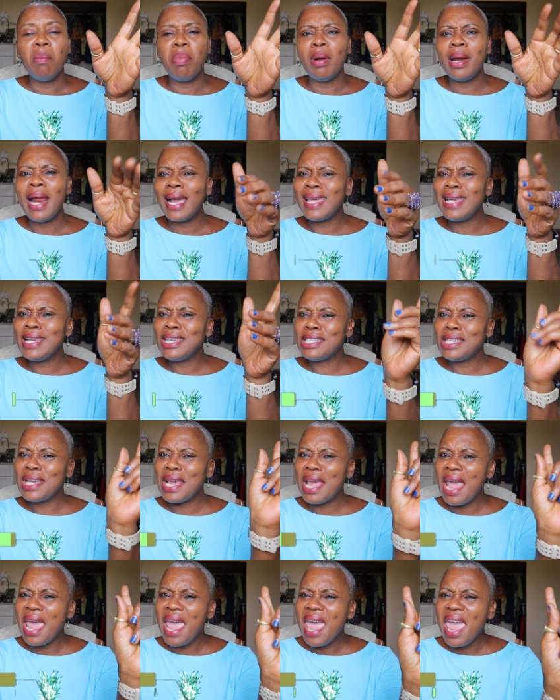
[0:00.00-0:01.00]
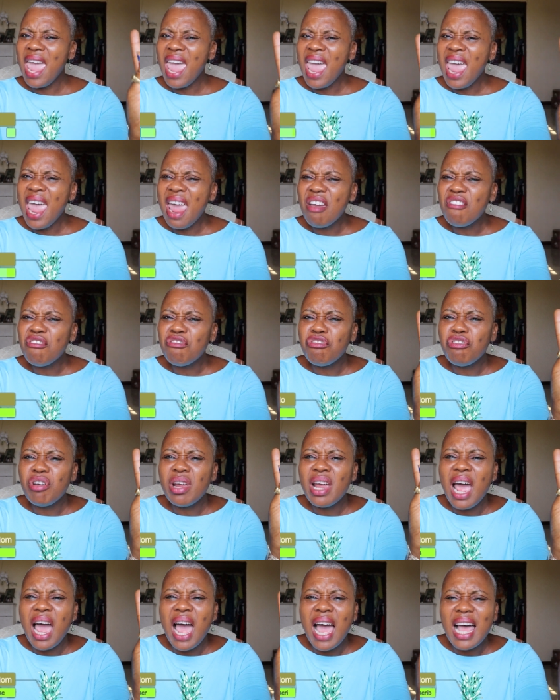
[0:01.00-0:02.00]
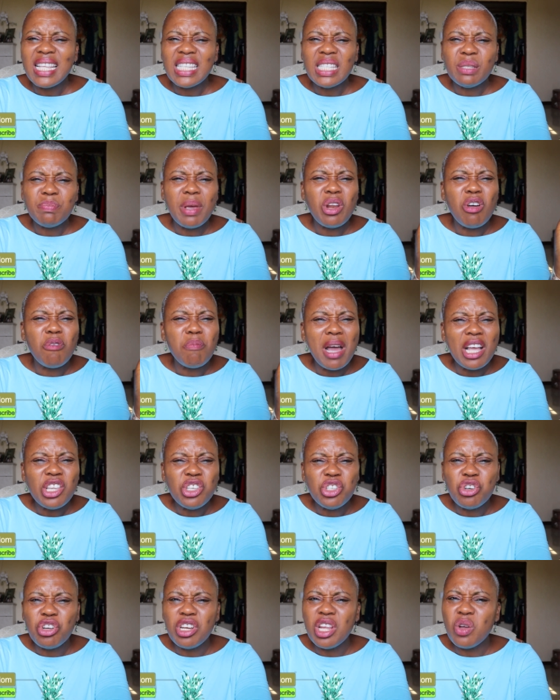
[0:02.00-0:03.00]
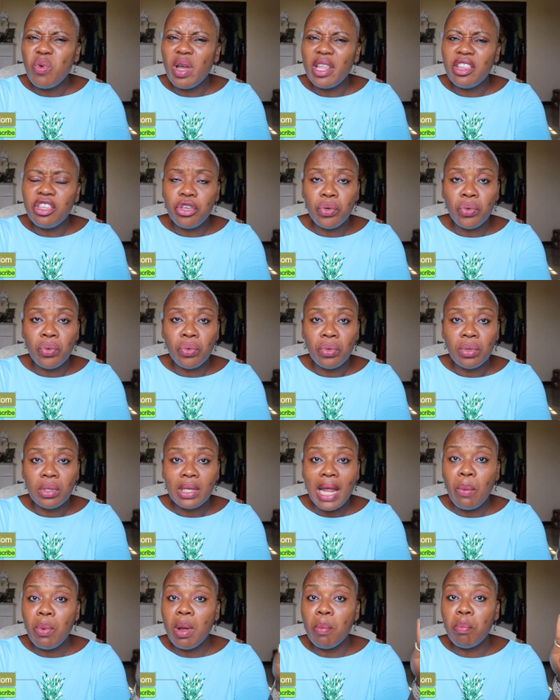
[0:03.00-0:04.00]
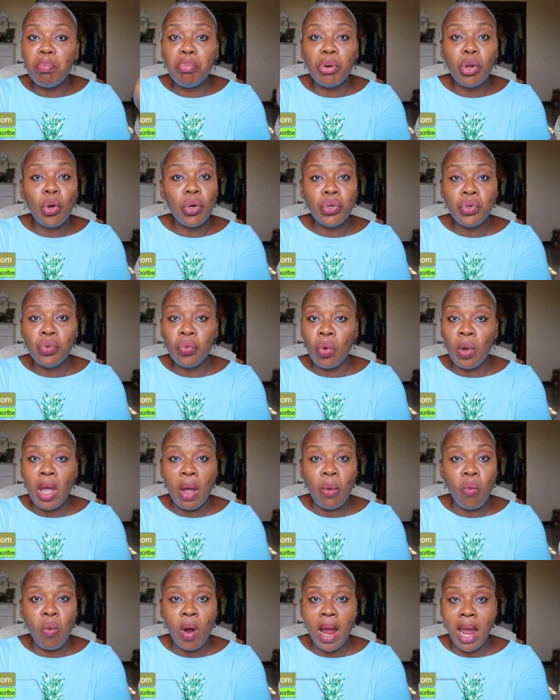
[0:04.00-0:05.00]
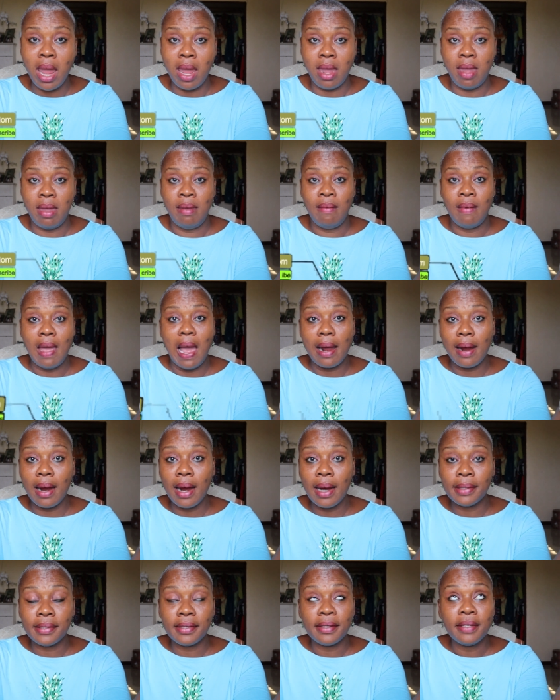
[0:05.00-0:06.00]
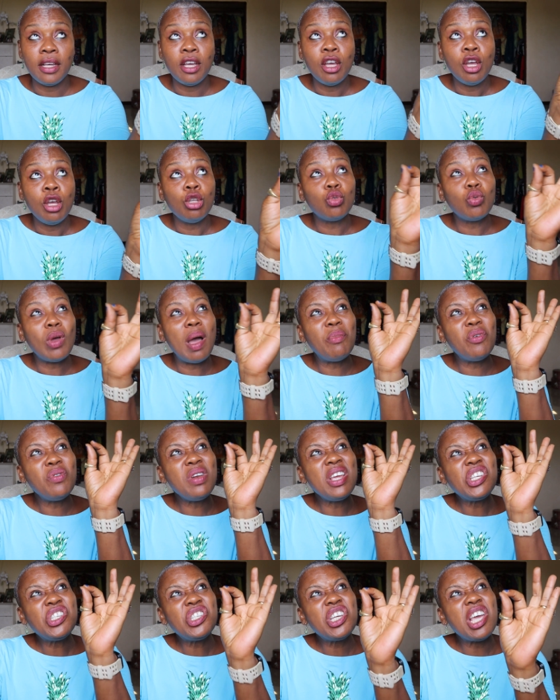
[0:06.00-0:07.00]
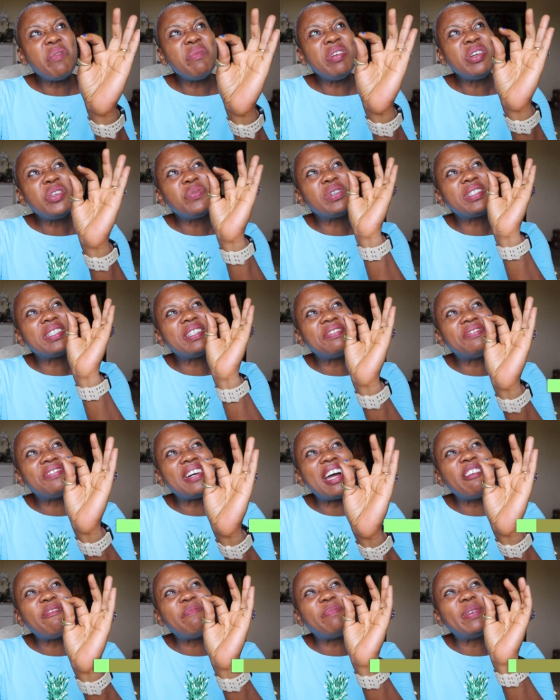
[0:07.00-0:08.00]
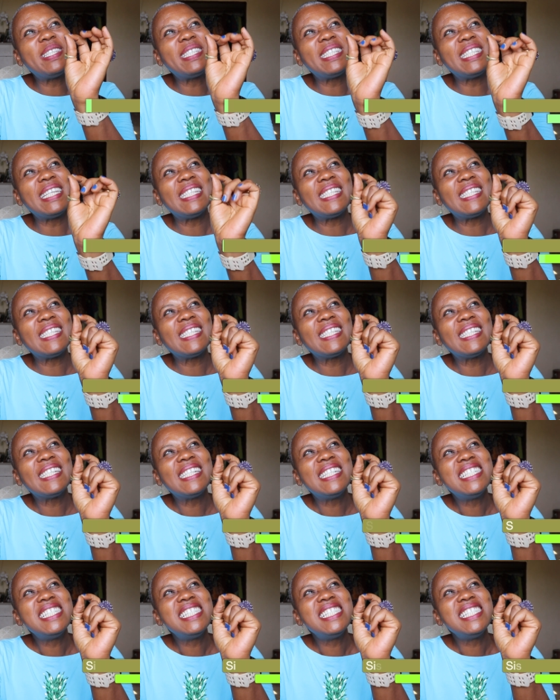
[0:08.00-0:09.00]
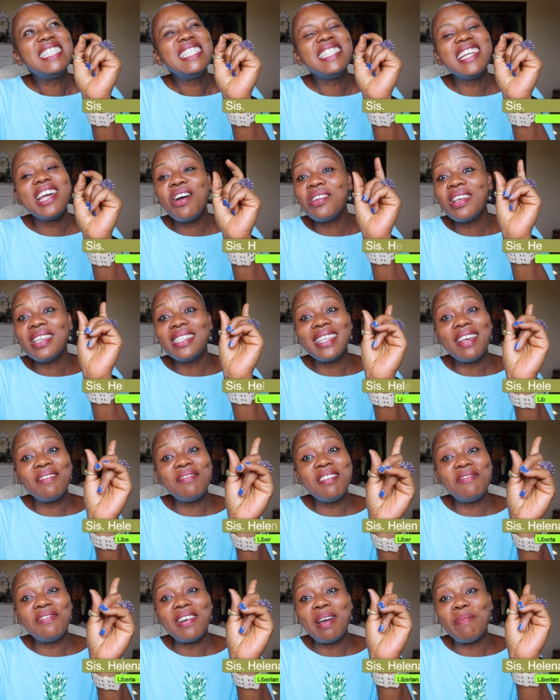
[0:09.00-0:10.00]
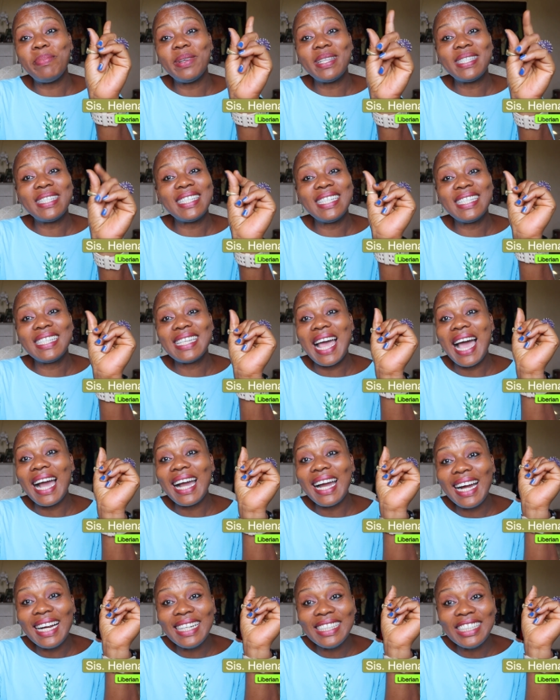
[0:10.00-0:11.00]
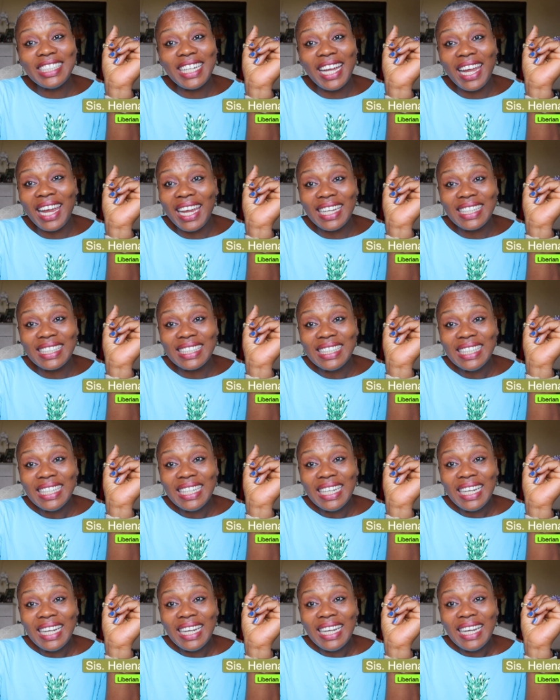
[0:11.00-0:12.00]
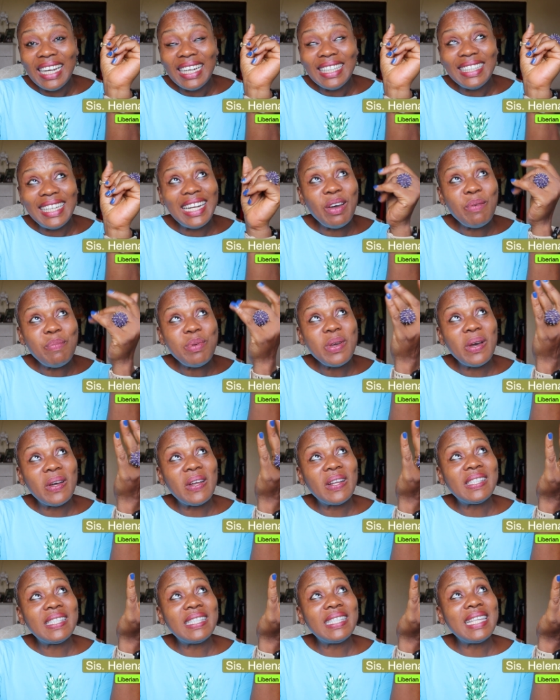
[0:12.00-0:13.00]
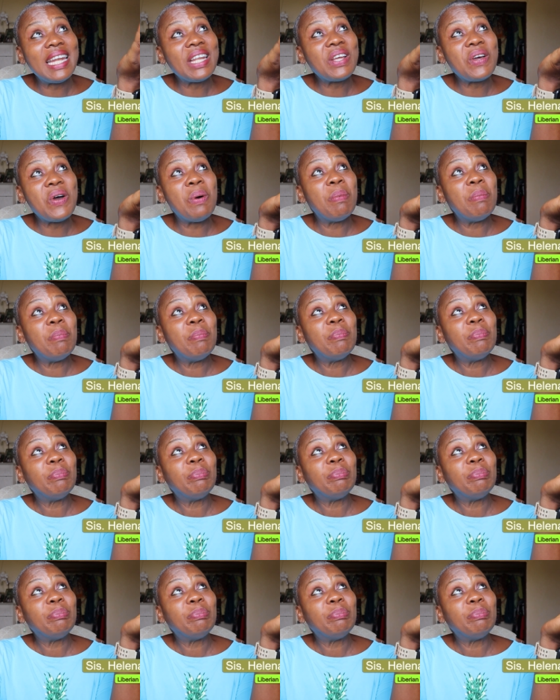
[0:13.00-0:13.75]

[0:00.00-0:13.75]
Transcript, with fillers: But I can share every aspect of my journey with you. That will blow you away. I can't. So I'm only sharing 25%. The other 75%, I can't share it. Then I'll be a sitcom.